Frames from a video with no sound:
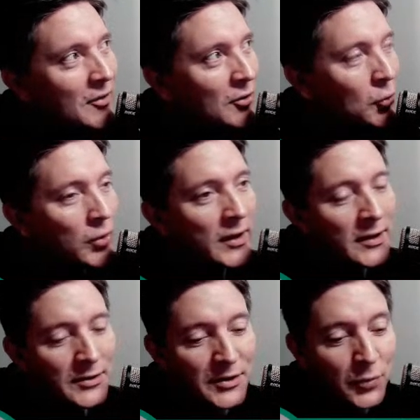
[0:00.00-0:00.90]
glory
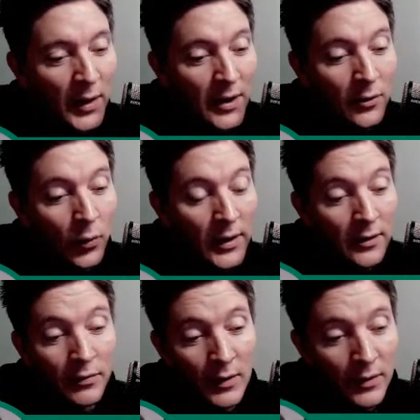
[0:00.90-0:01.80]
years as well when
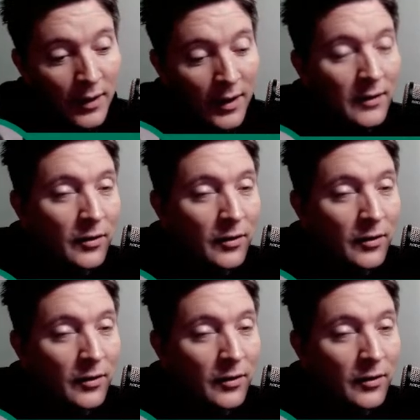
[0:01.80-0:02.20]
you're thinking